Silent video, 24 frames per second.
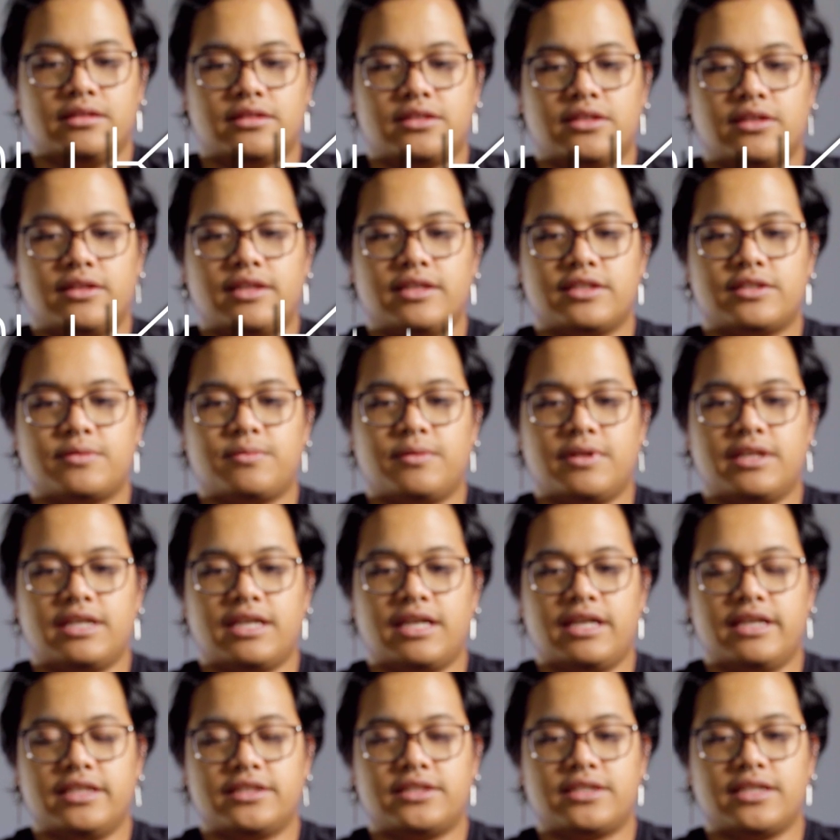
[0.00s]
So this one
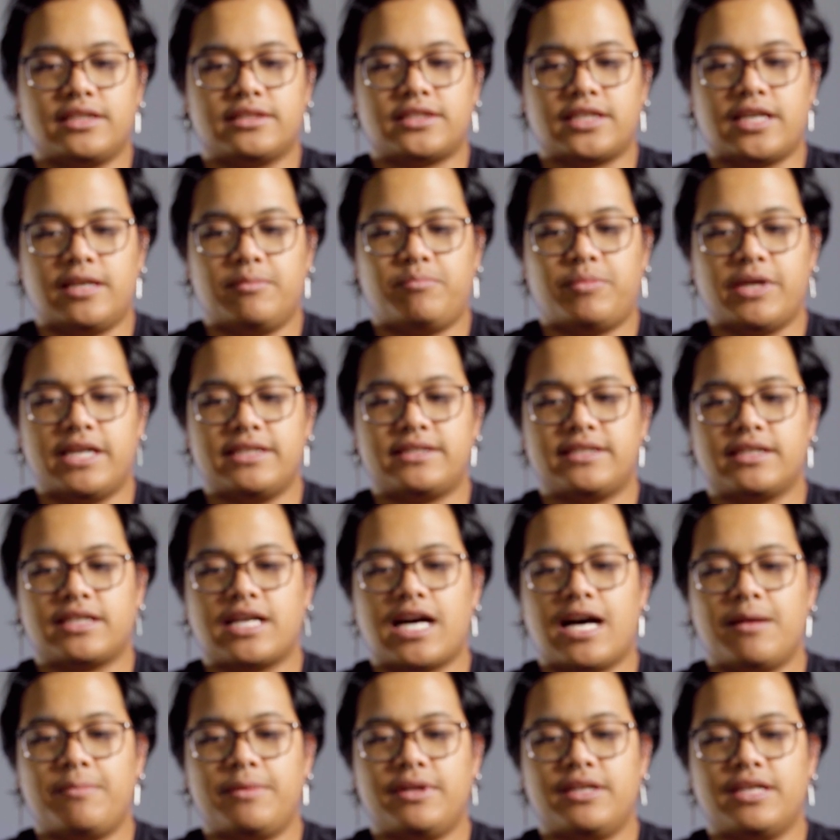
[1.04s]
is just a basic
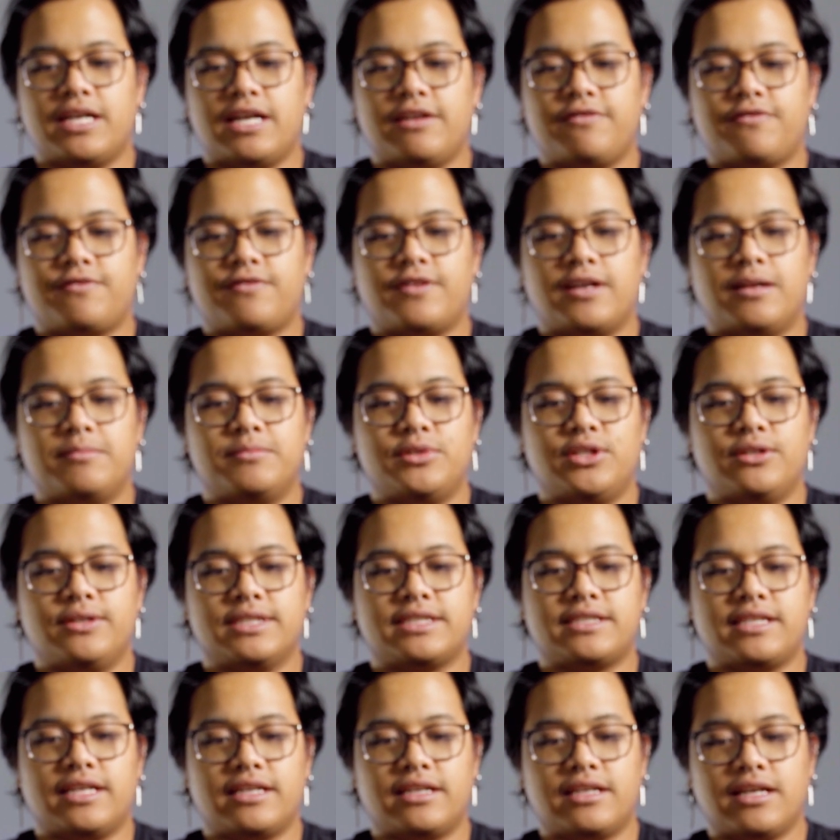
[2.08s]
hobby knife from
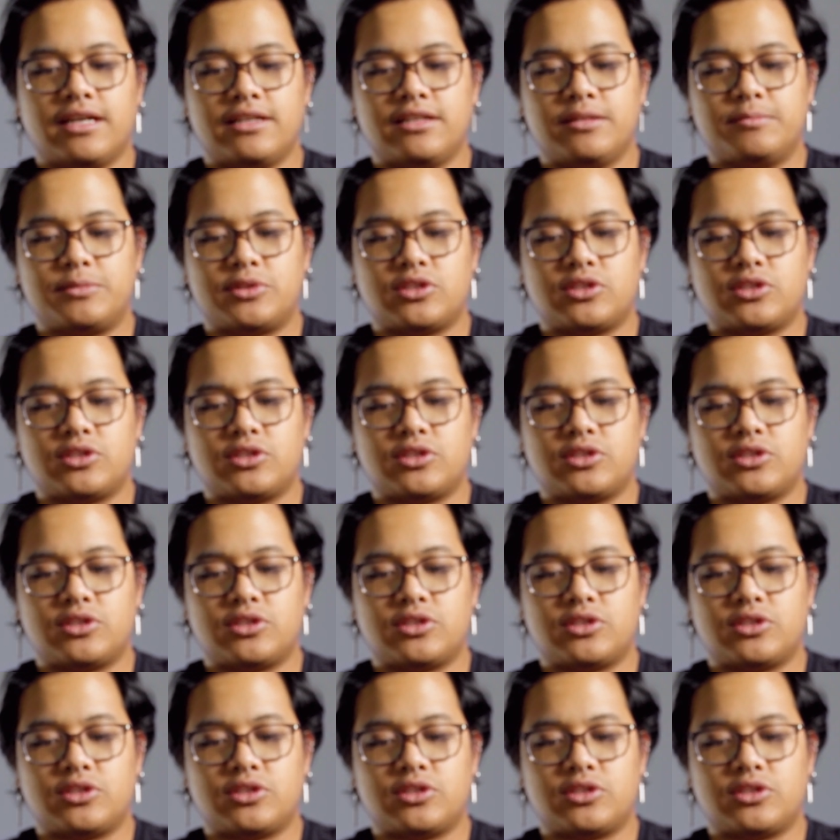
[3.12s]
USA Gundam